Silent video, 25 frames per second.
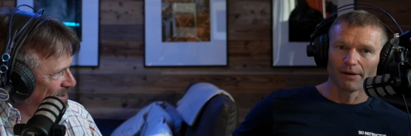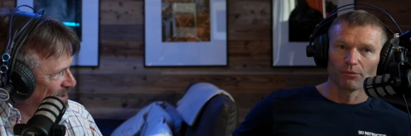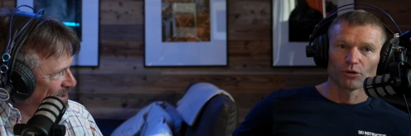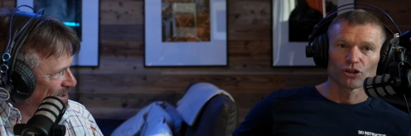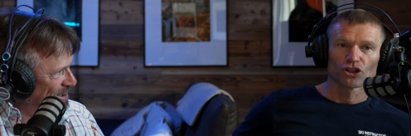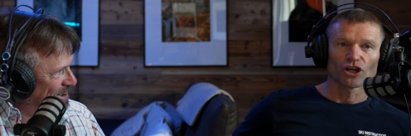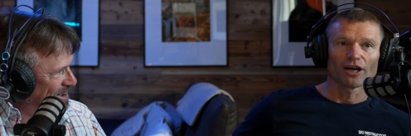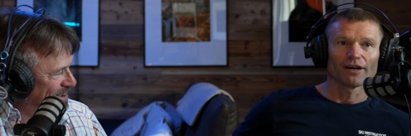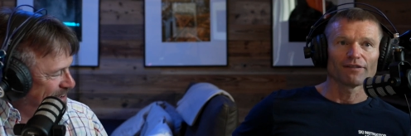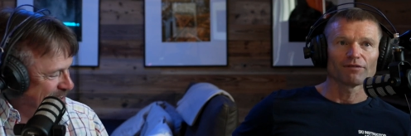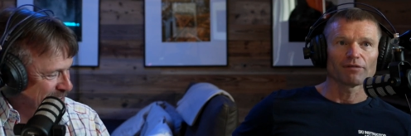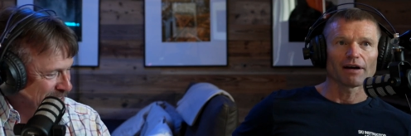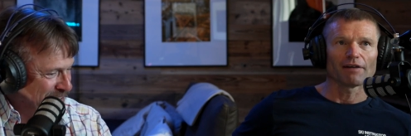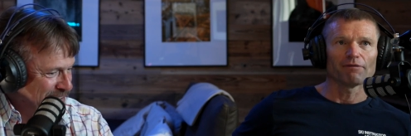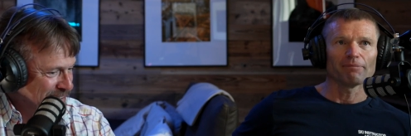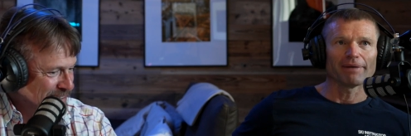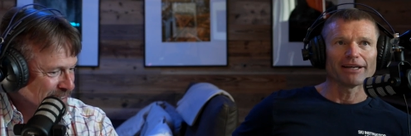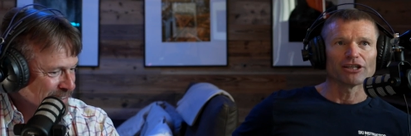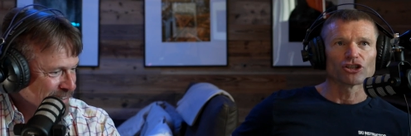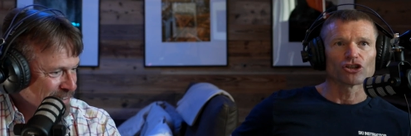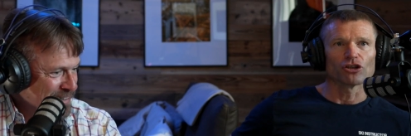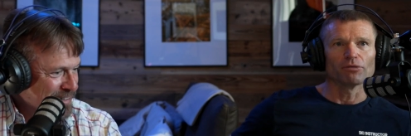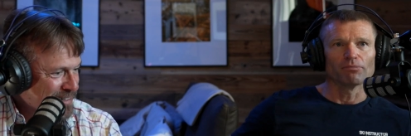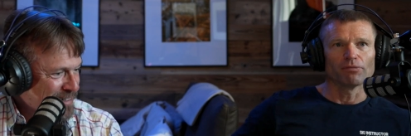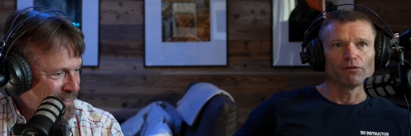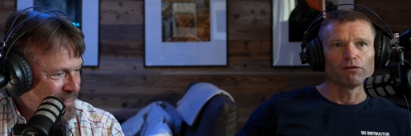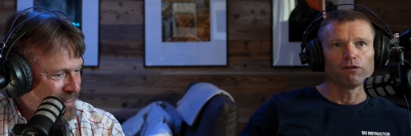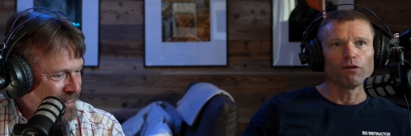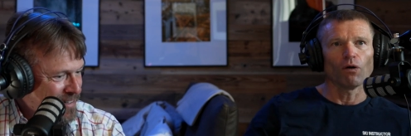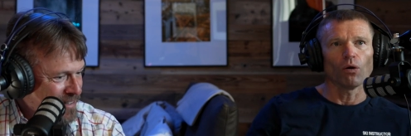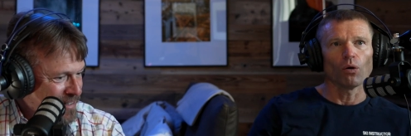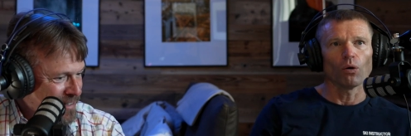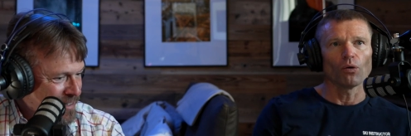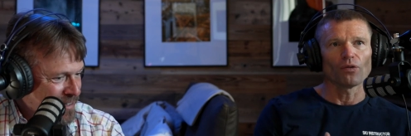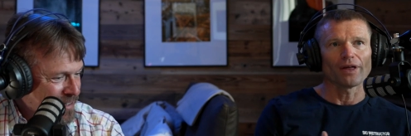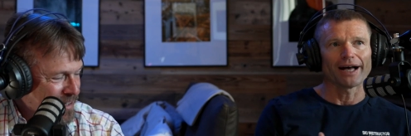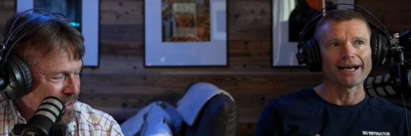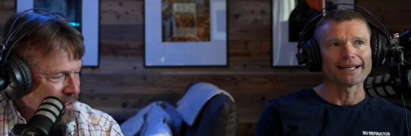Speaker 1: yeah, which I've, I've, mentioned
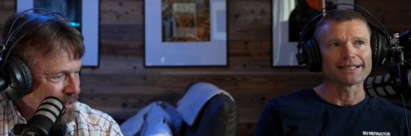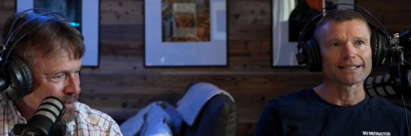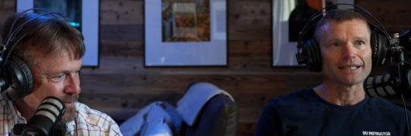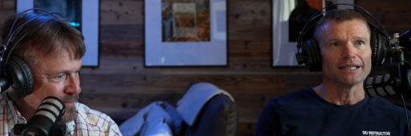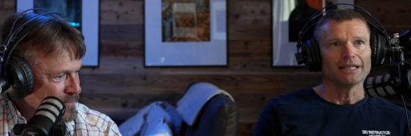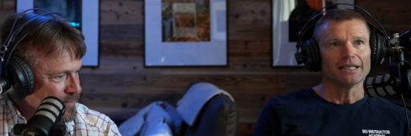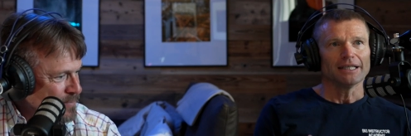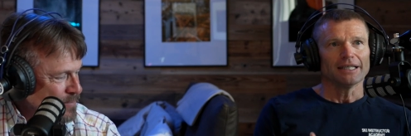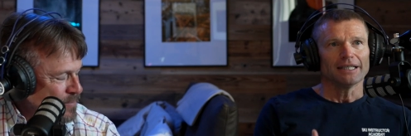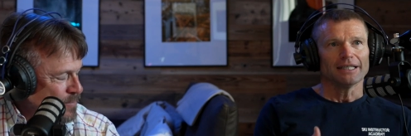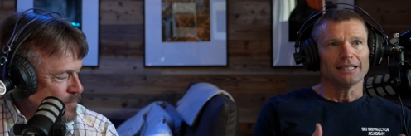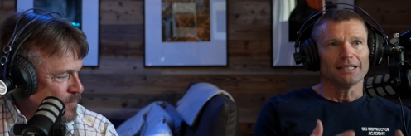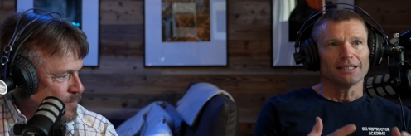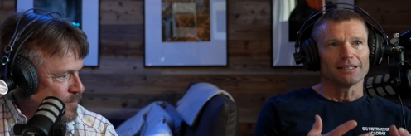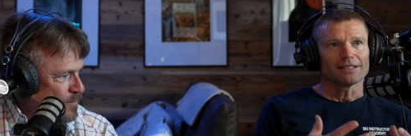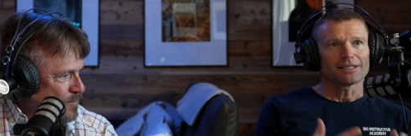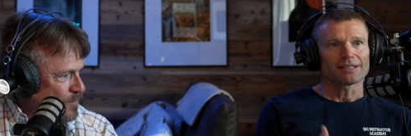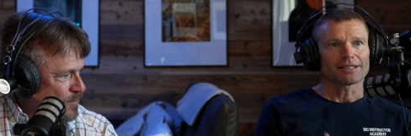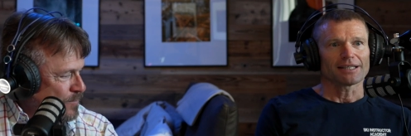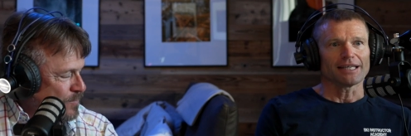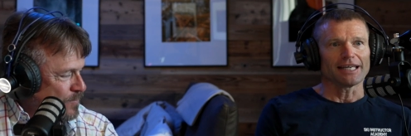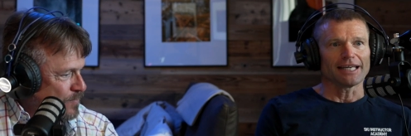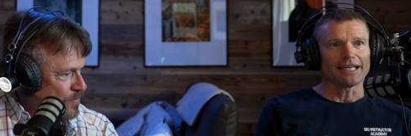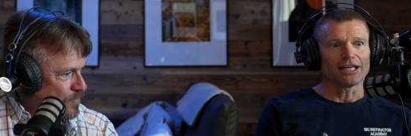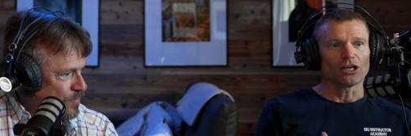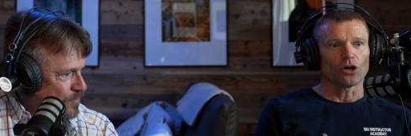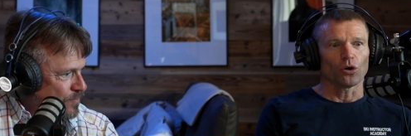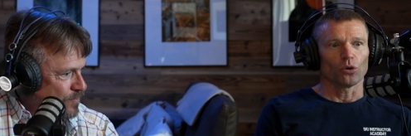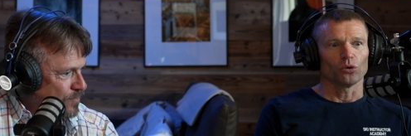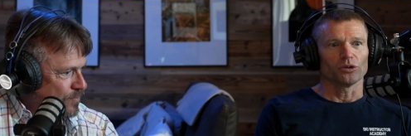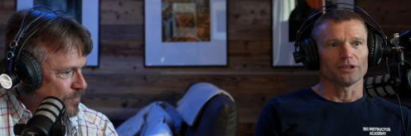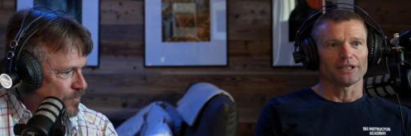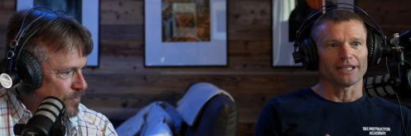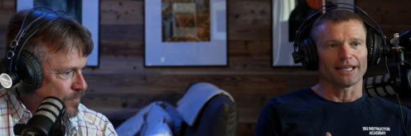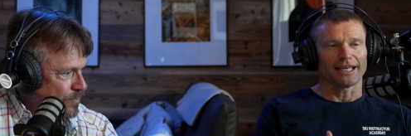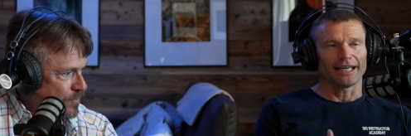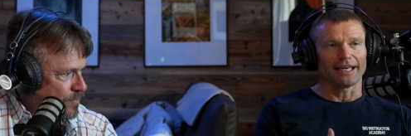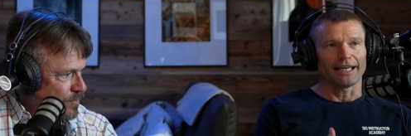before that yeah. skiing all